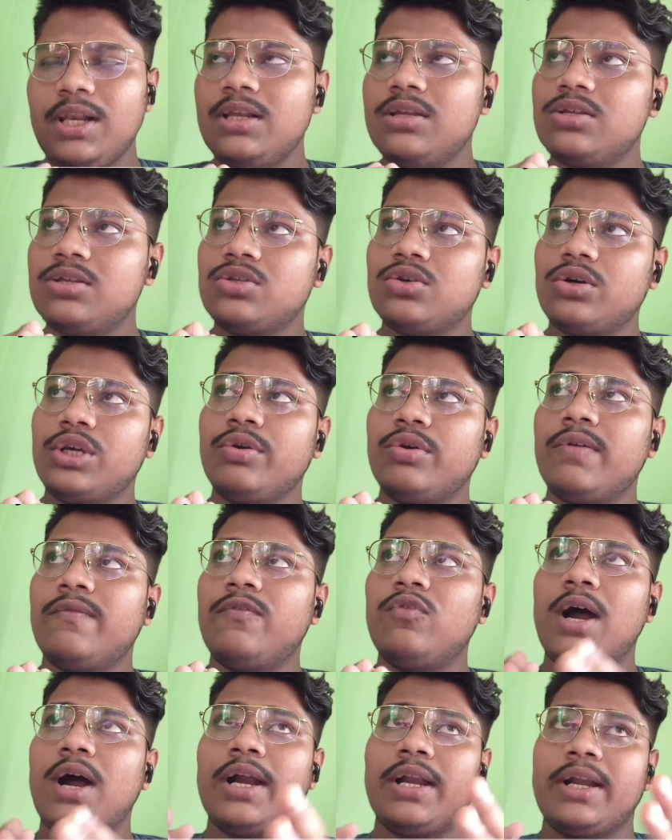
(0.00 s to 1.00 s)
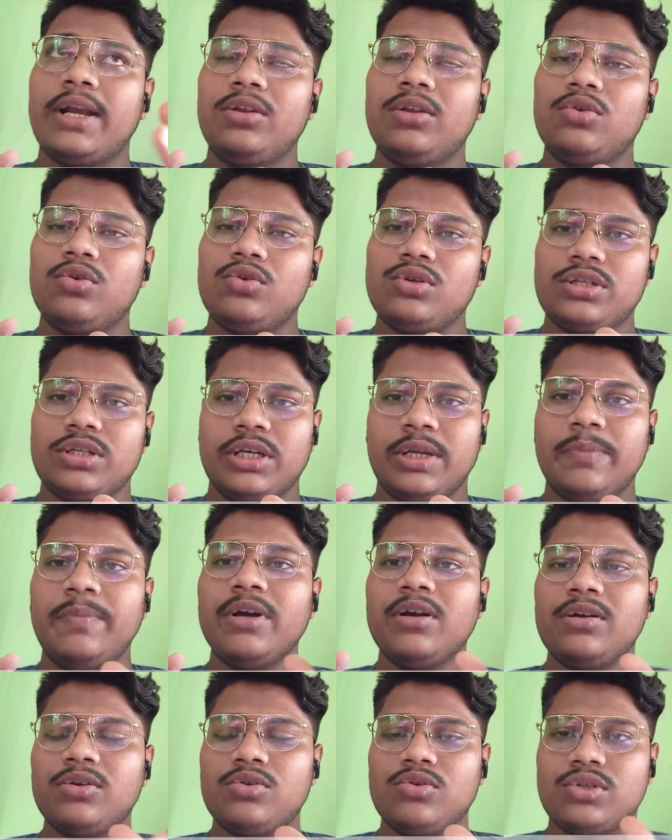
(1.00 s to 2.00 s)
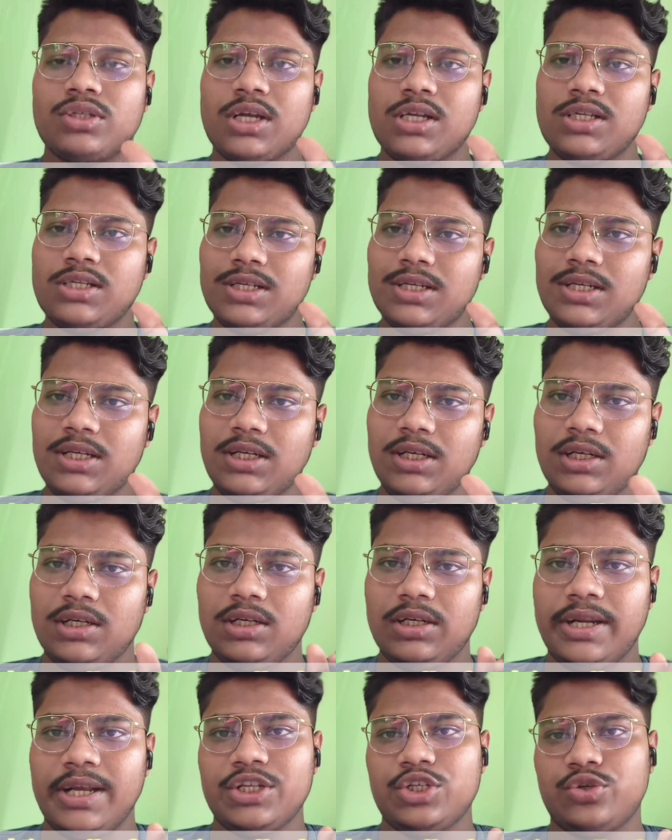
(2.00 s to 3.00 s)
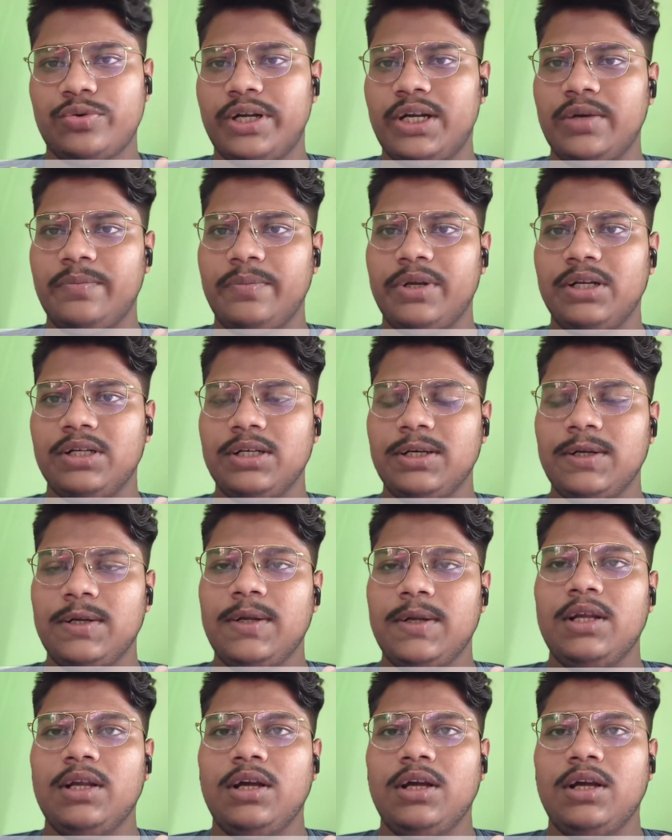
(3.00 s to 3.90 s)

well. So you have to attend those difficult questions in next 20 minutes.